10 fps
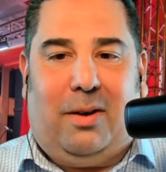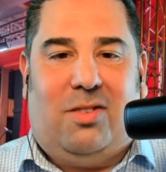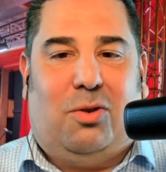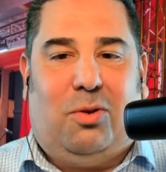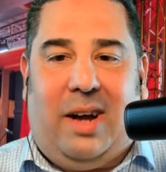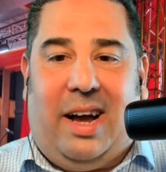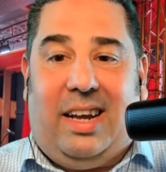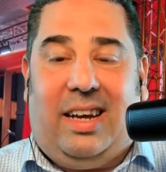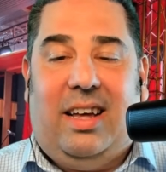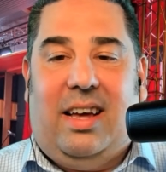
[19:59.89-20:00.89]
It's
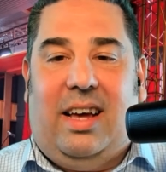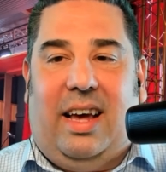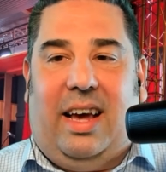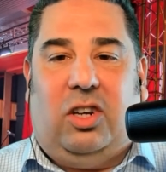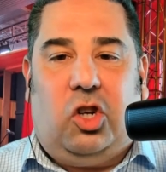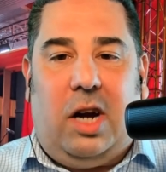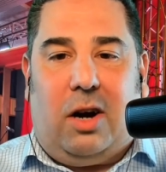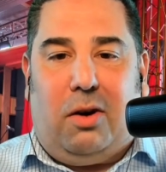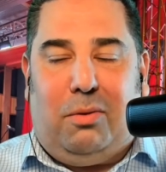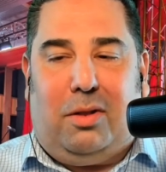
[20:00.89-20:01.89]
creating and
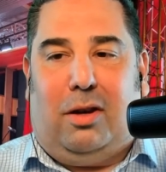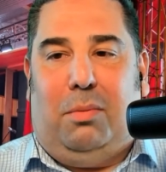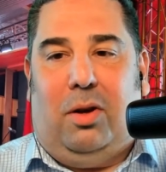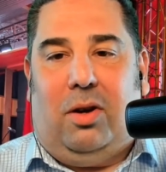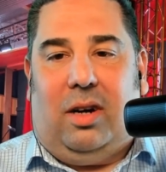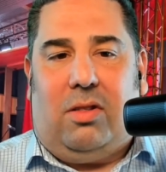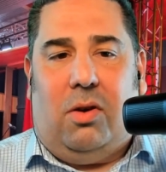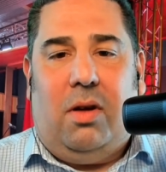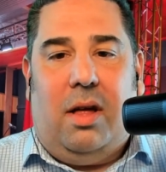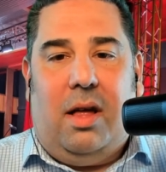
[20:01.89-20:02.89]
sharing with the community.
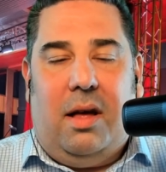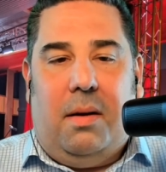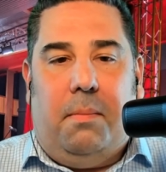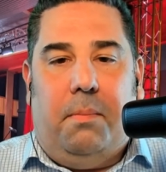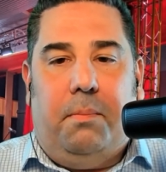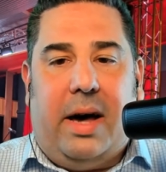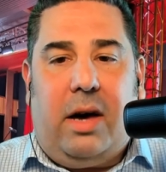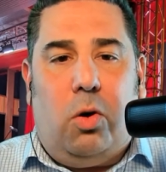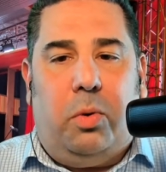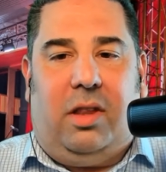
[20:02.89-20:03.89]
So my
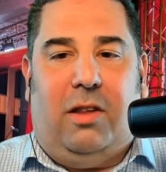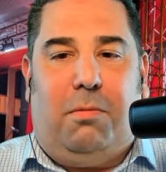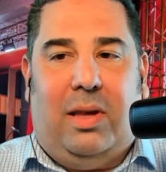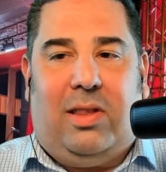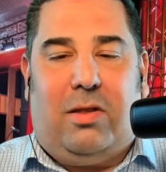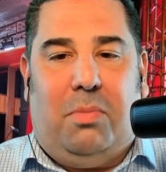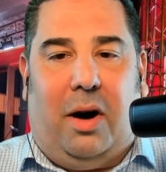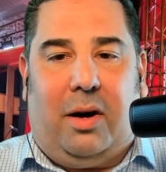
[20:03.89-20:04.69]
goal with this business